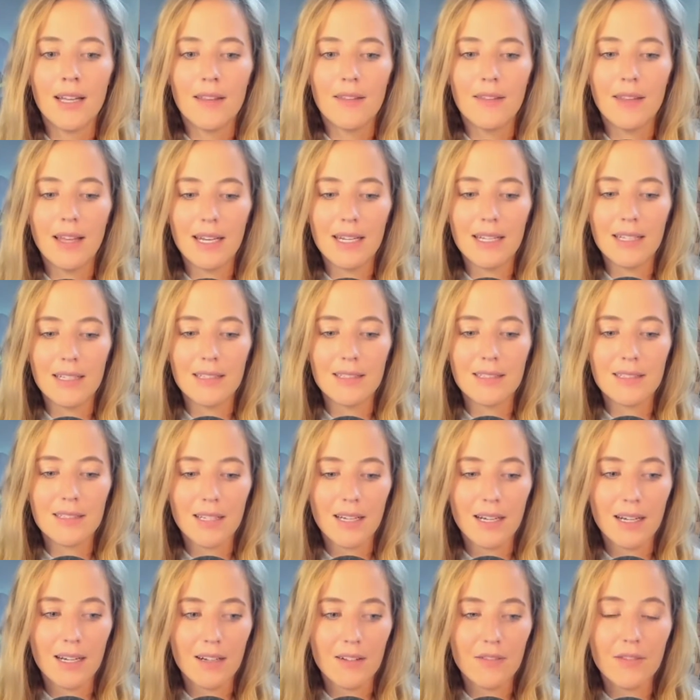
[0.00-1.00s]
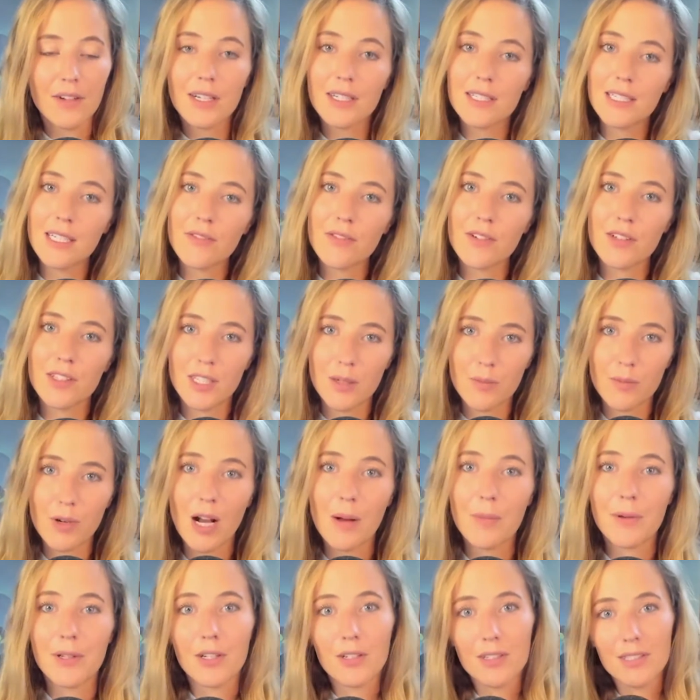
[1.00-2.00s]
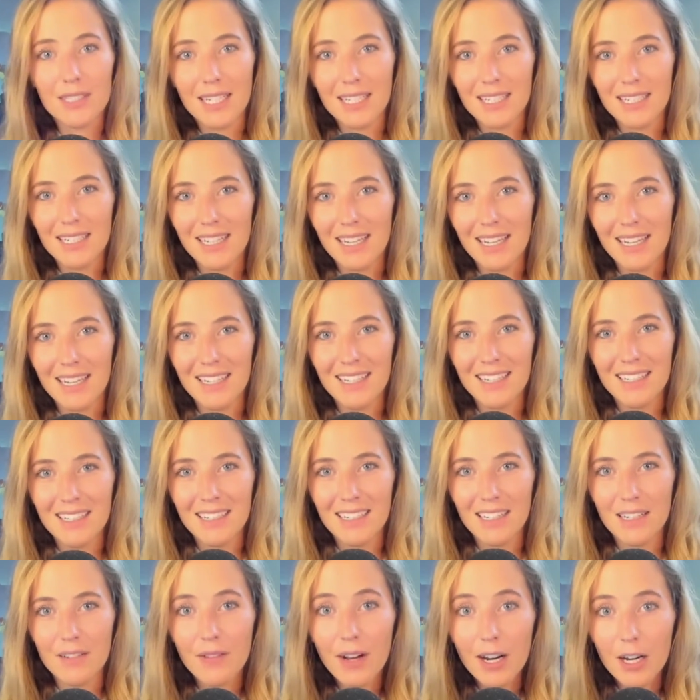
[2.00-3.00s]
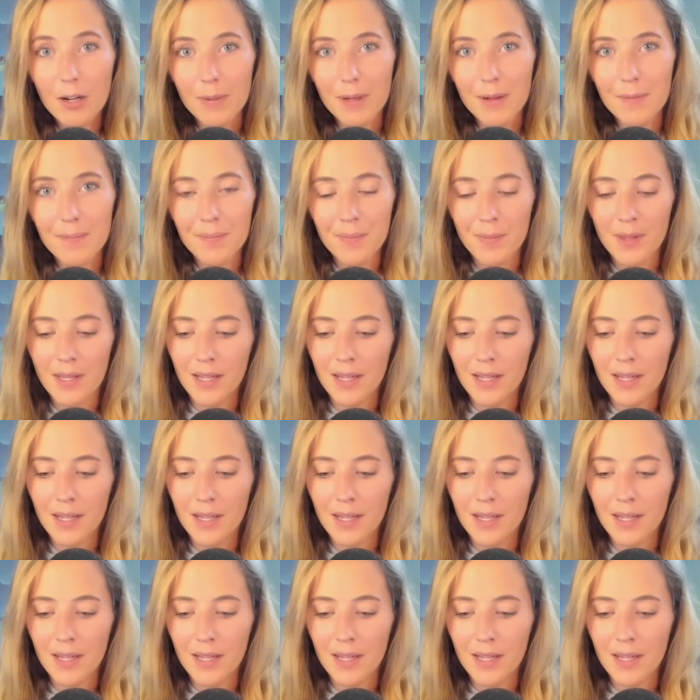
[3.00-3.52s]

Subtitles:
that is very different than probably your day-to-day environment.